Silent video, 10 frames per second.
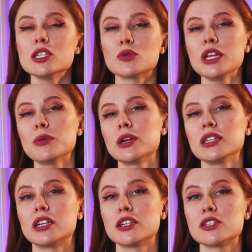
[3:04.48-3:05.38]
21
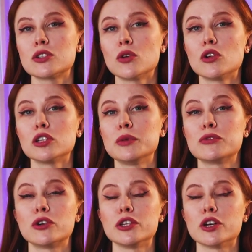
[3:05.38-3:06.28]
years old
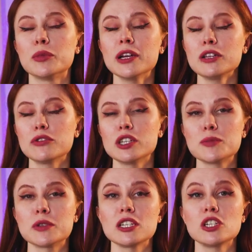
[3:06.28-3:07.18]
before you're applying for this
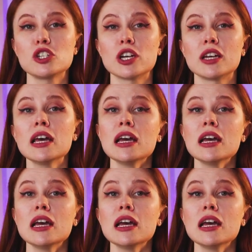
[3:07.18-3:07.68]
position,